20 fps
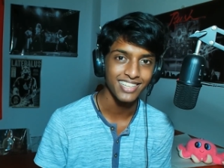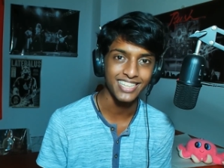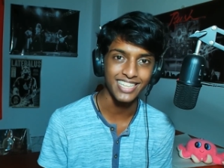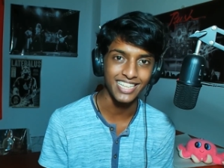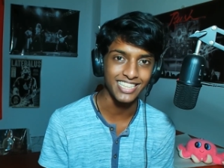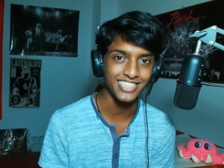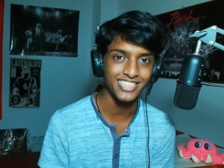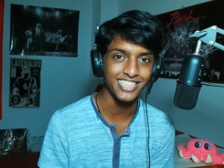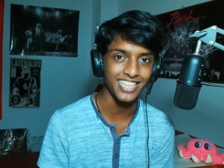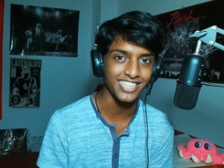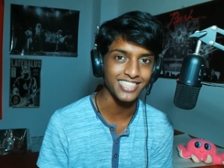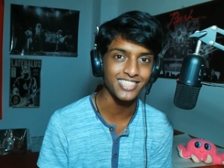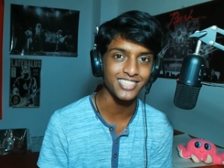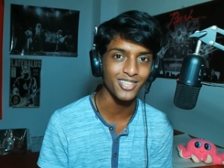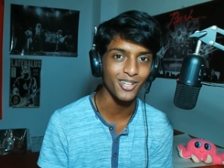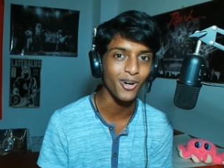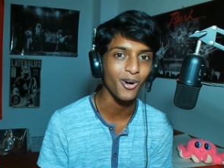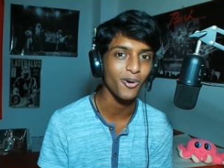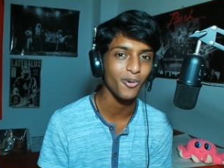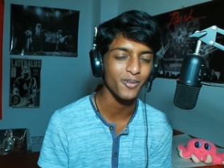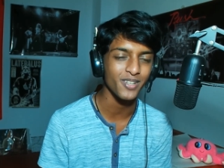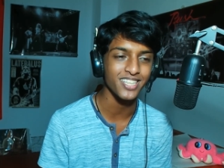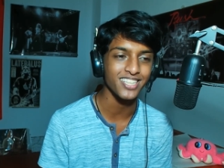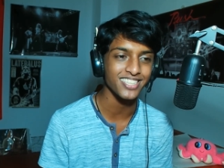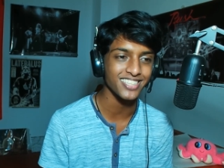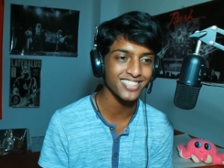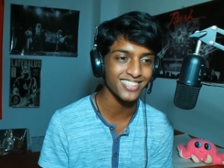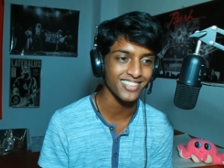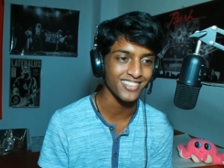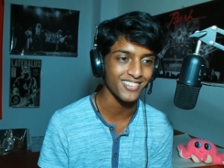and change the whole
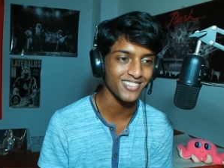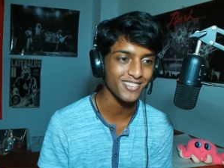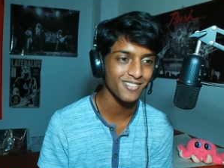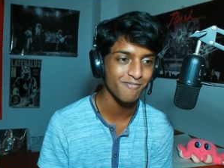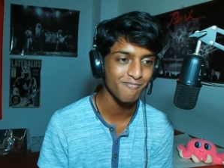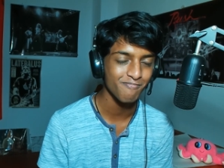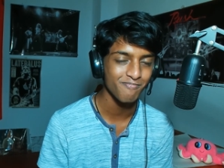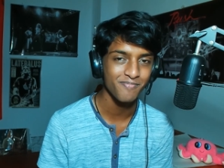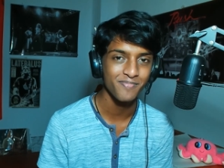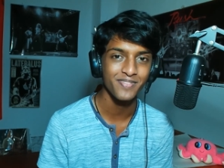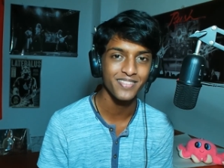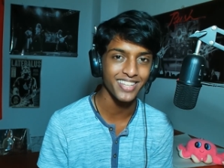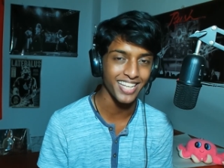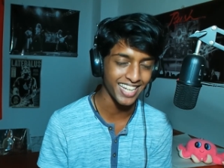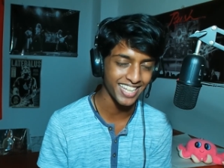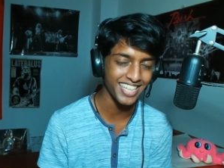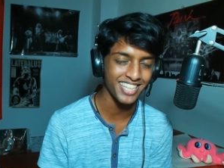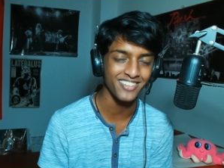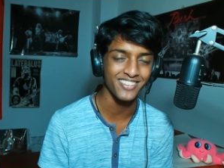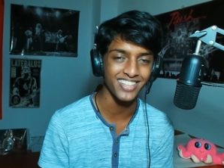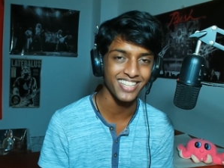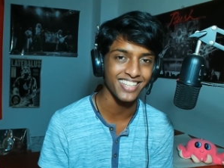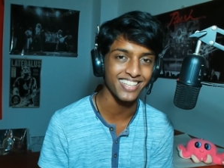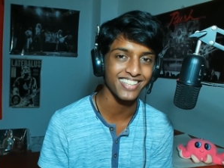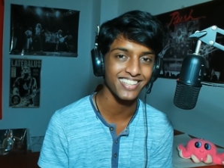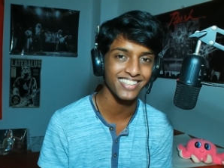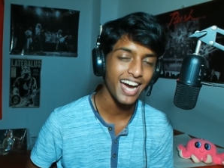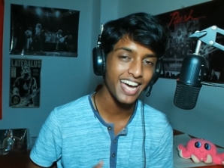world. So thank you, Neil.